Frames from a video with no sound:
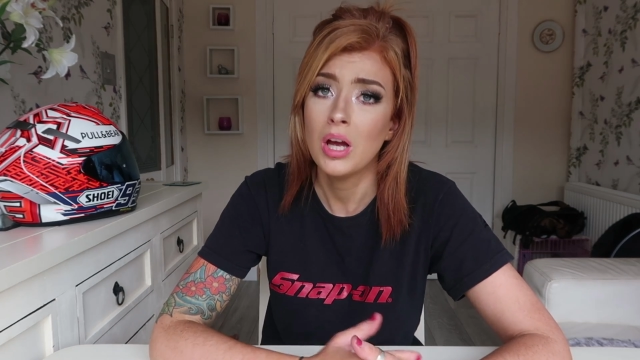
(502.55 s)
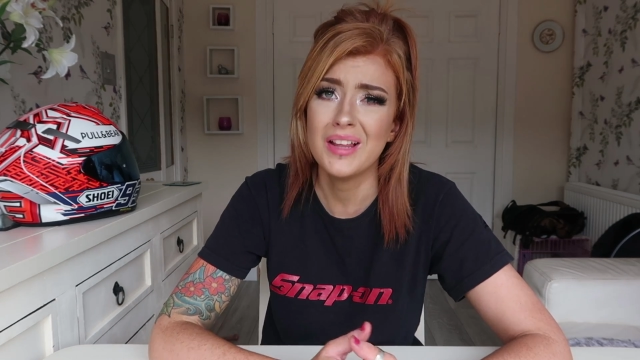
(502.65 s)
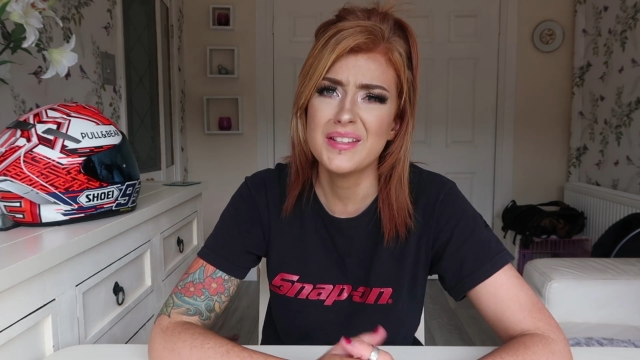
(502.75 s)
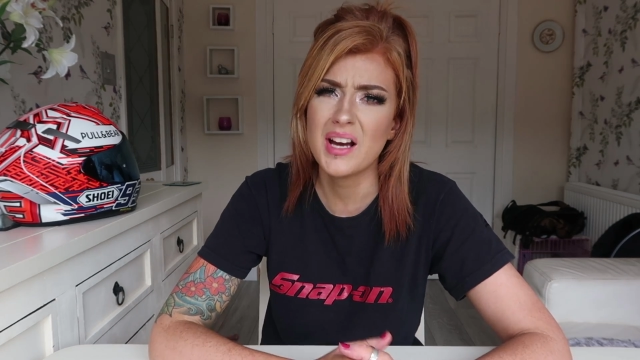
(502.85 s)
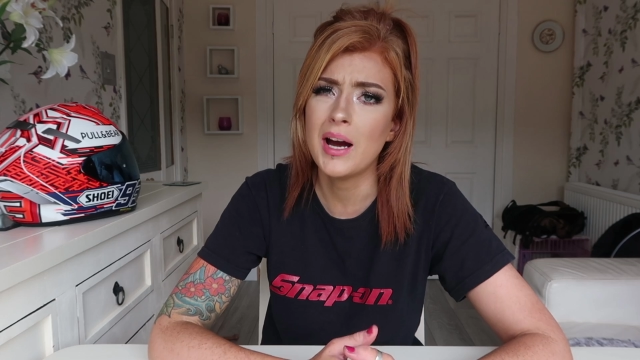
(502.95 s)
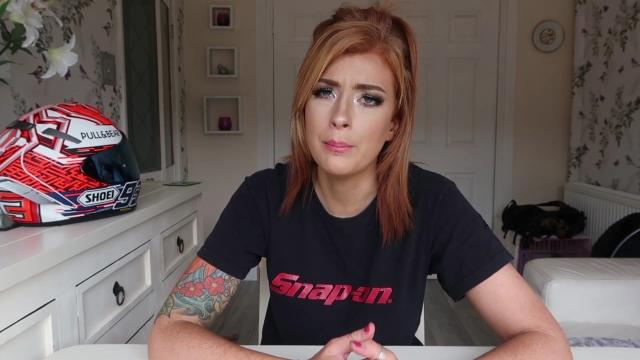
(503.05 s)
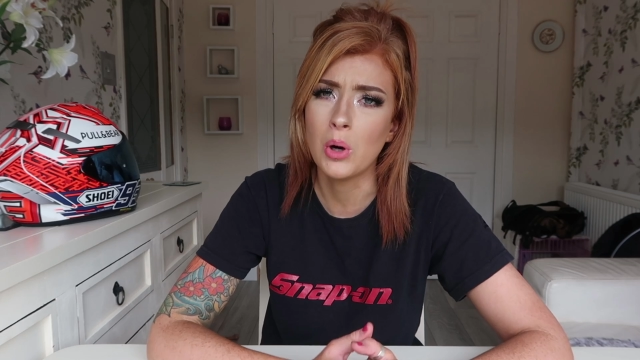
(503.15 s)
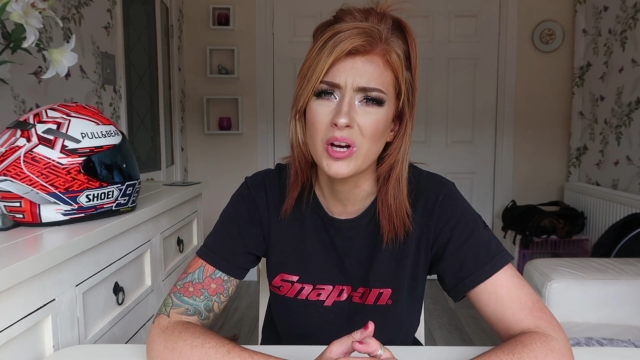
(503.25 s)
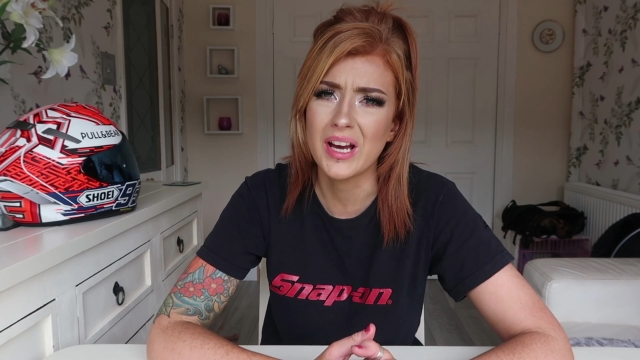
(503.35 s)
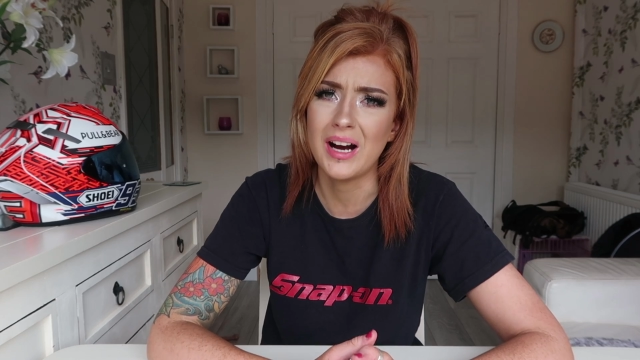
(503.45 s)
At the time,
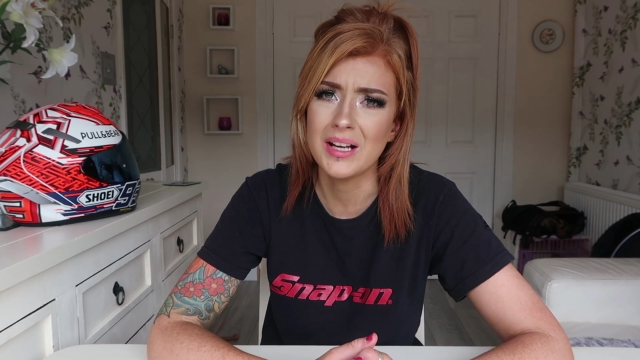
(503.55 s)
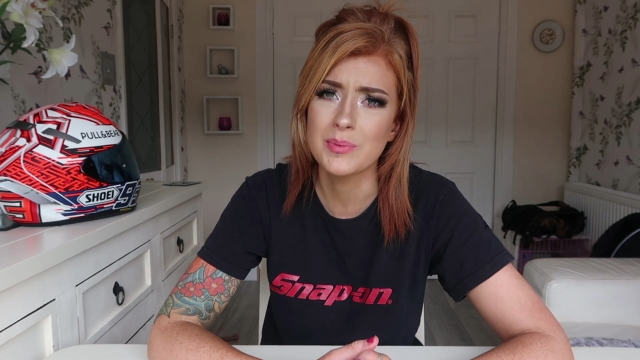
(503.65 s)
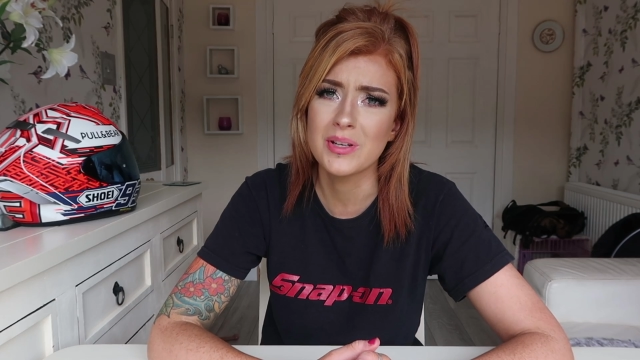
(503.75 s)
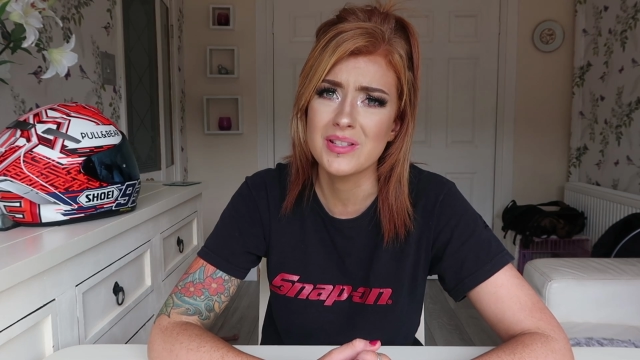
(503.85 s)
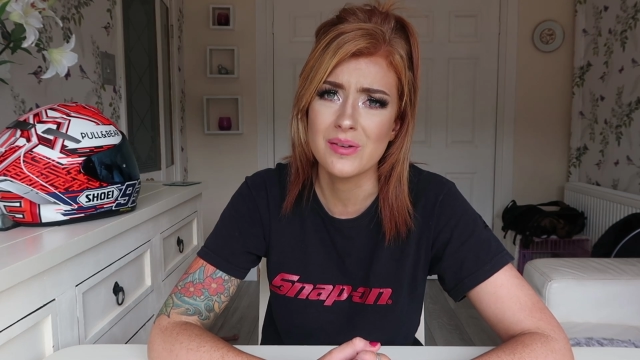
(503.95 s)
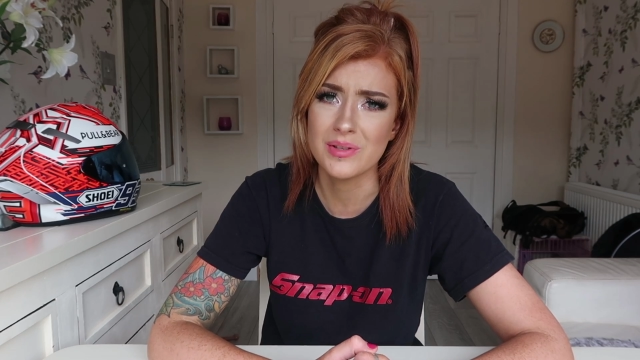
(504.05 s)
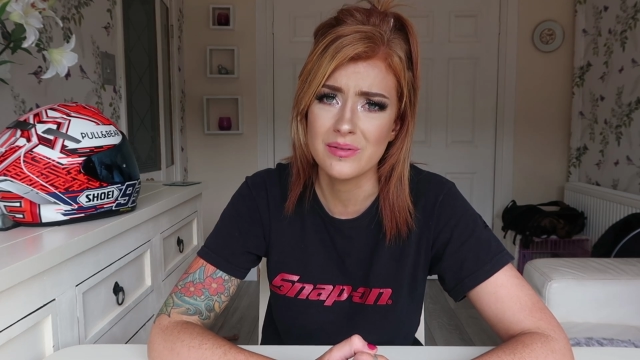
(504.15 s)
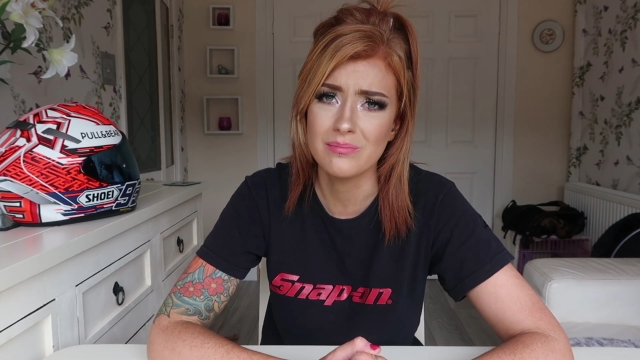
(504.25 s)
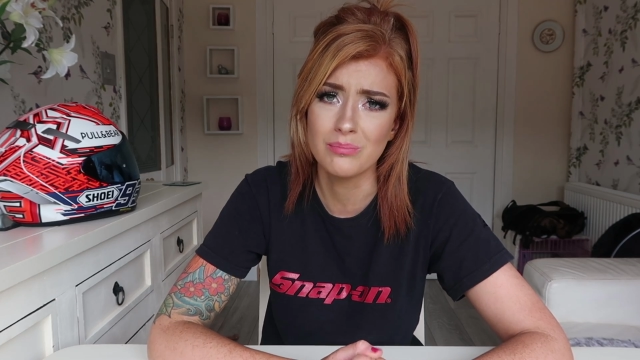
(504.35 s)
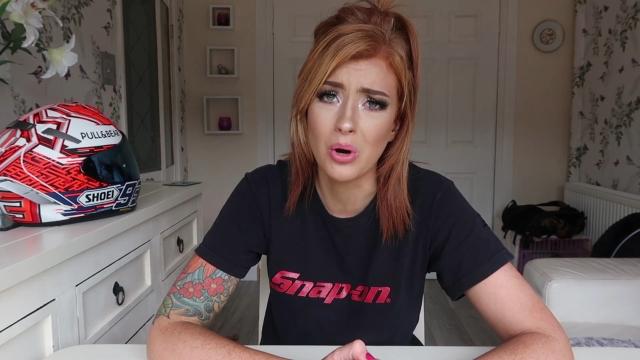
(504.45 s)
more cars, because I was
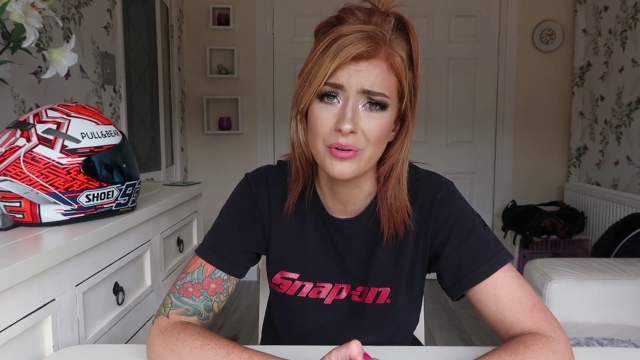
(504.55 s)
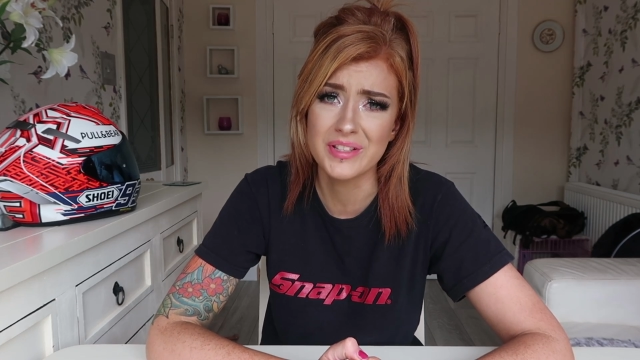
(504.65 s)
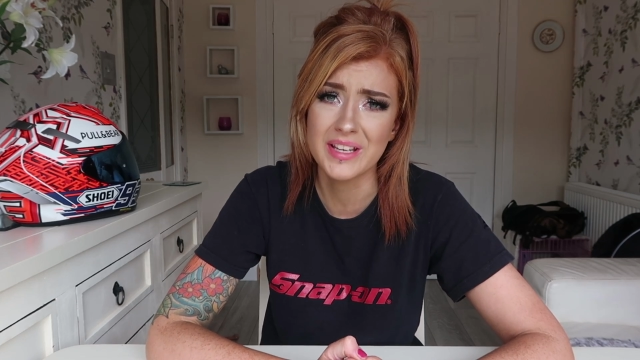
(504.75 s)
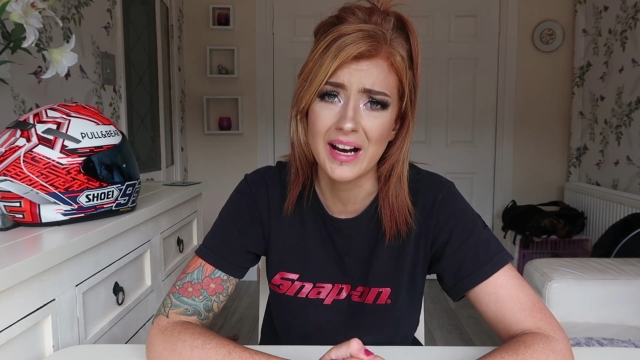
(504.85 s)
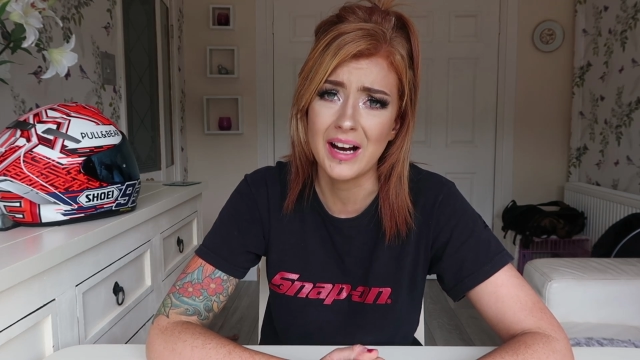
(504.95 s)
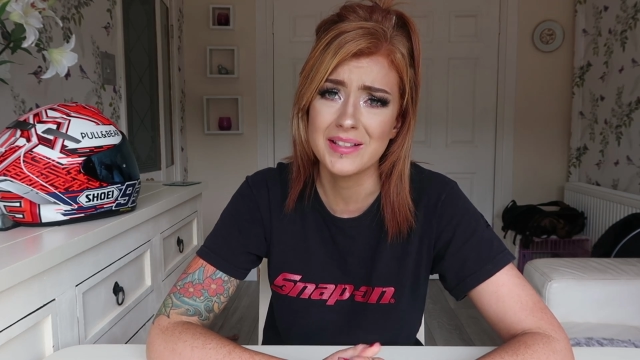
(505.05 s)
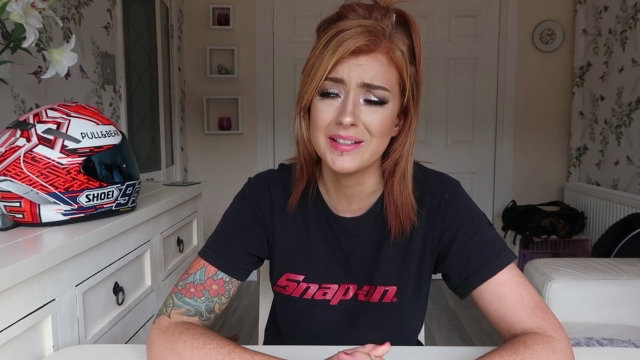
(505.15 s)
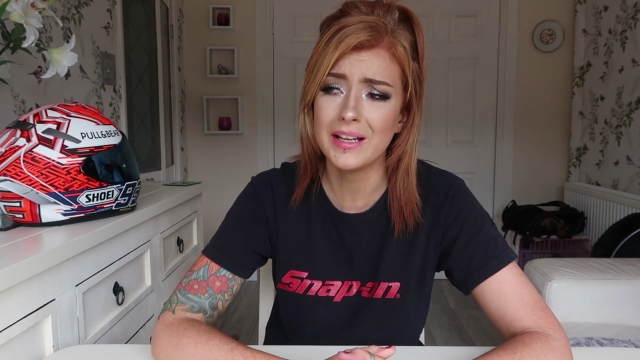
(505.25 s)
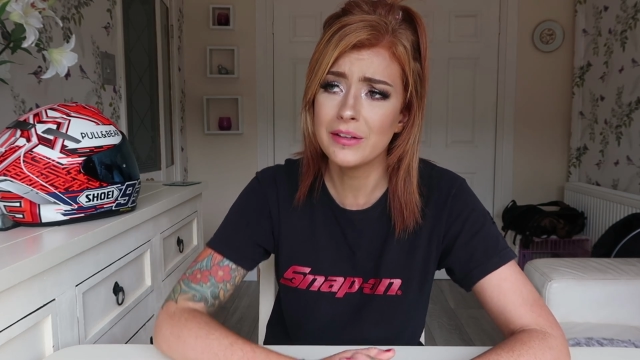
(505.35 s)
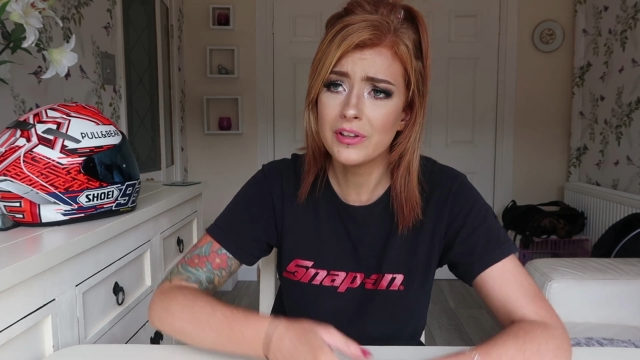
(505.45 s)
more into cars
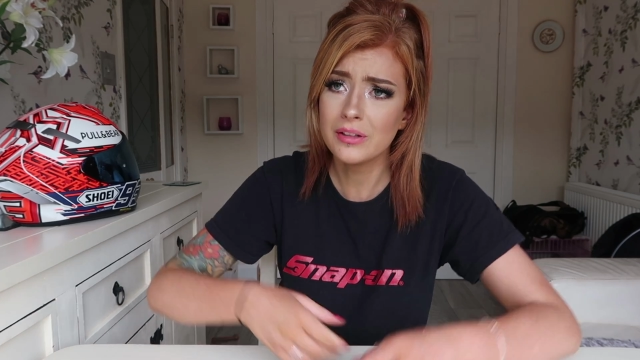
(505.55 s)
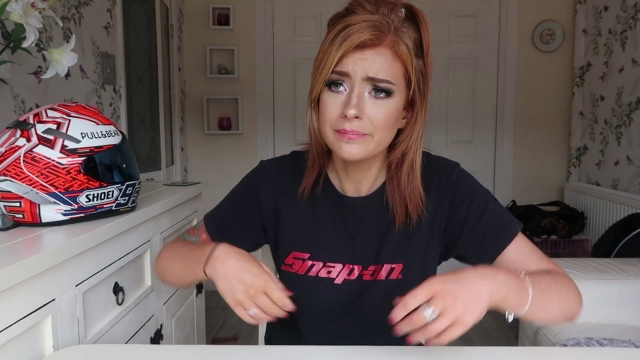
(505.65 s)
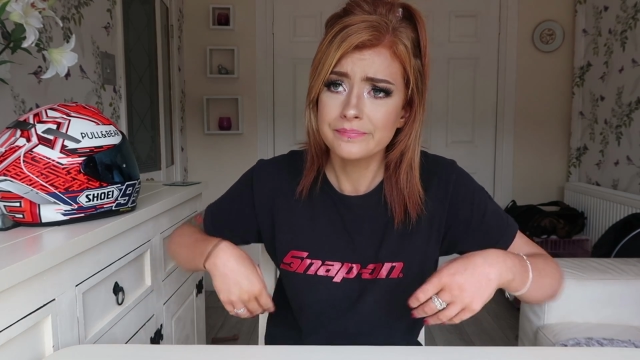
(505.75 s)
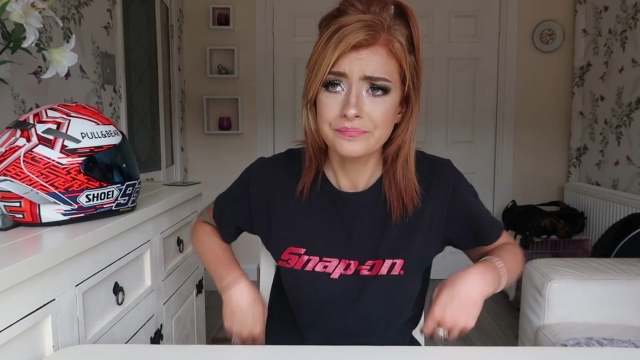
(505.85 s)
than anything.